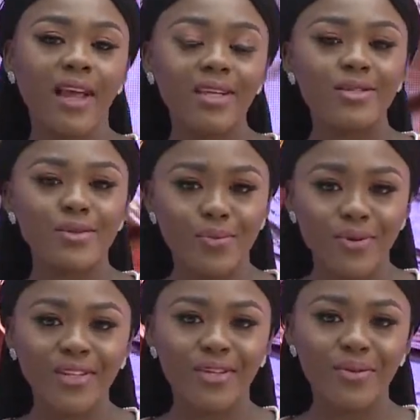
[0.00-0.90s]
glad to
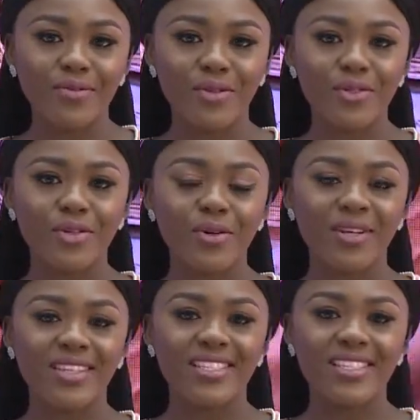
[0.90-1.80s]
bring the review to
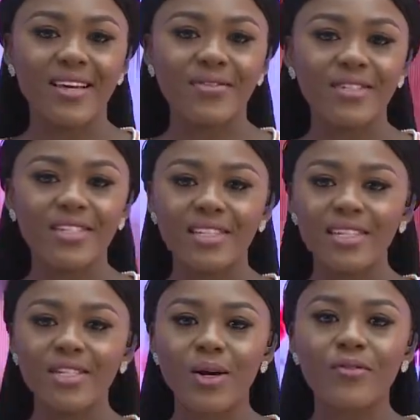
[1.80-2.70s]
you on the
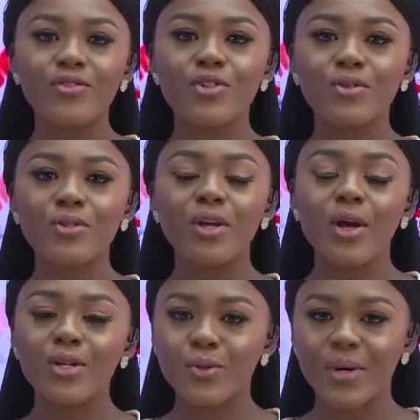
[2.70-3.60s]
17th of June
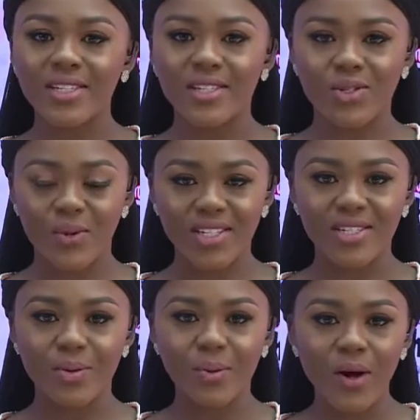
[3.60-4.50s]

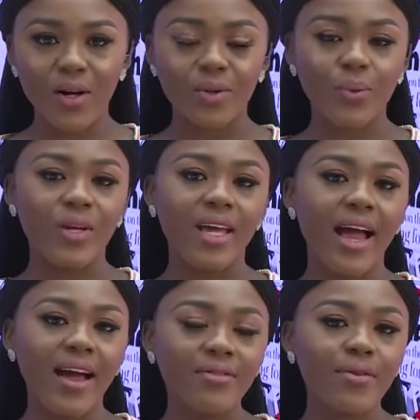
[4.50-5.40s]
2021. We
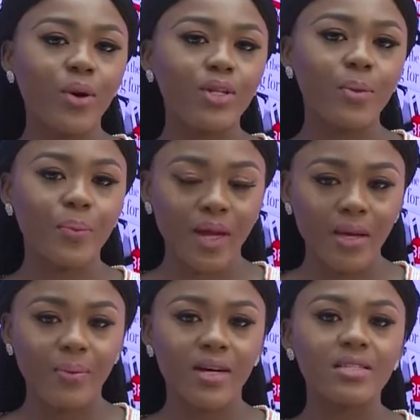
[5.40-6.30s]
have on the
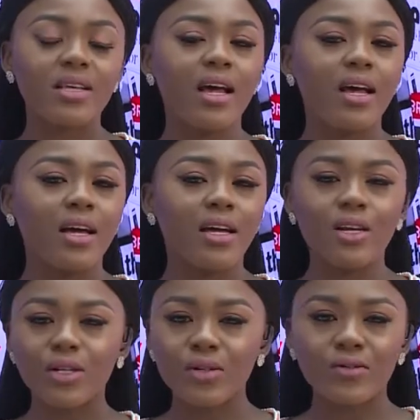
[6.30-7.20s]
papers
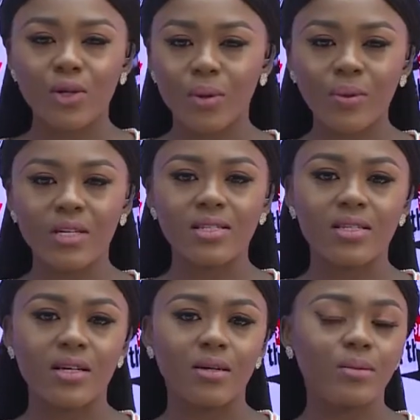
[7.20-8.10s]
a lot of
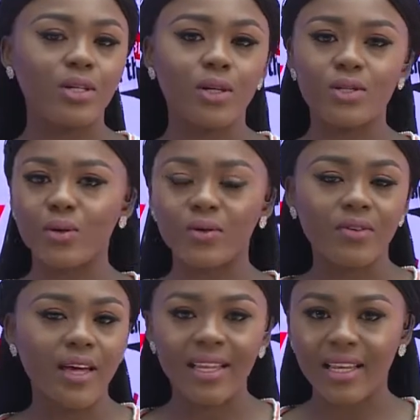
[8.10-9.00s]
topics, a lot
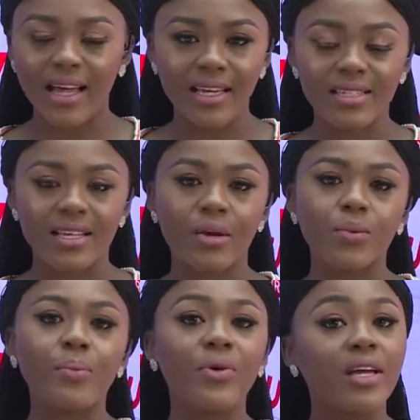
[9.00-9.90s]
of headlines,
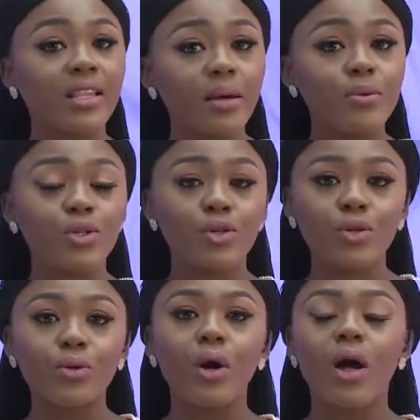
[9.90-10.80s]
and we're bringing them to
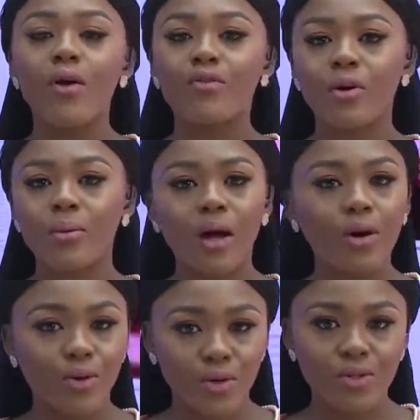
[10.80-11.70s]
you from
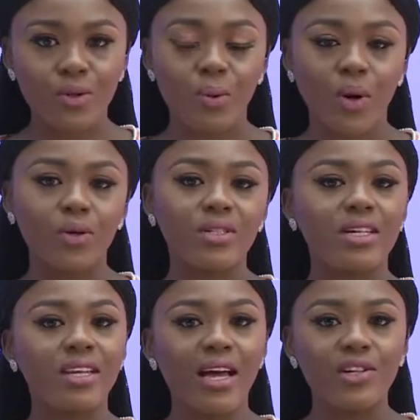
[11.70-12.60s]
across the world
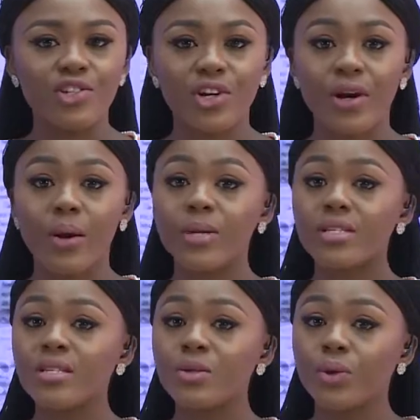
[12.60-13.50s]
in Nigeria.
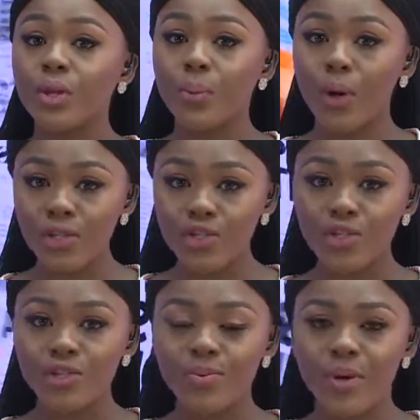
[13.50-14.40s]
We're starting with the
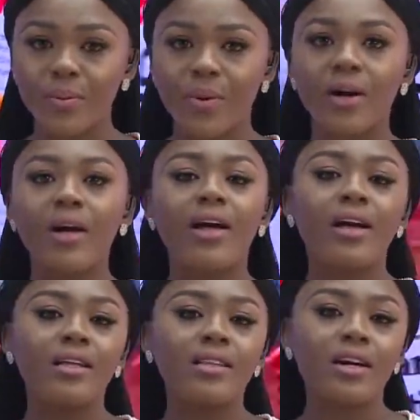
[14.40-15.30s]
Punch newspaper,
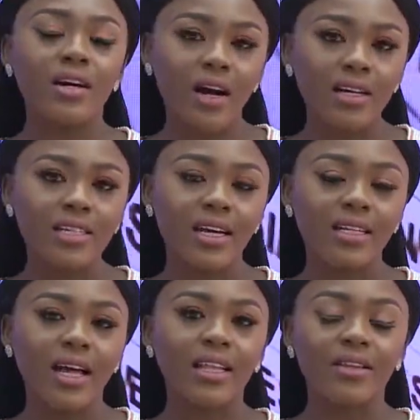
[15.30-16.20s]
the
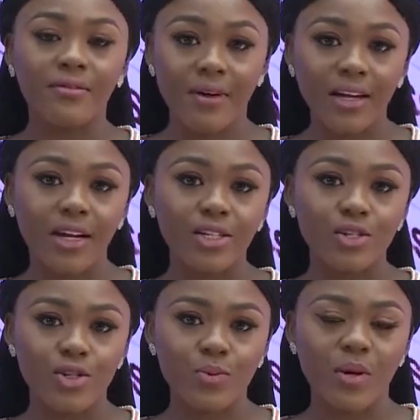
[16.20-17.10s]
Guardian and the
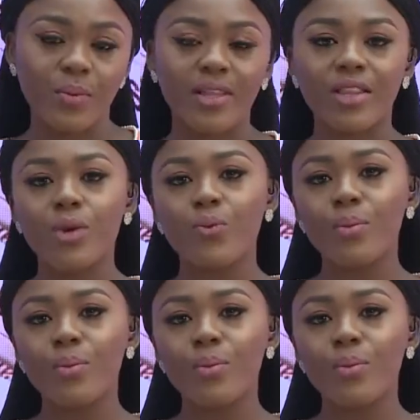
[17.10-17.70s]
Vanguard newspaper. Then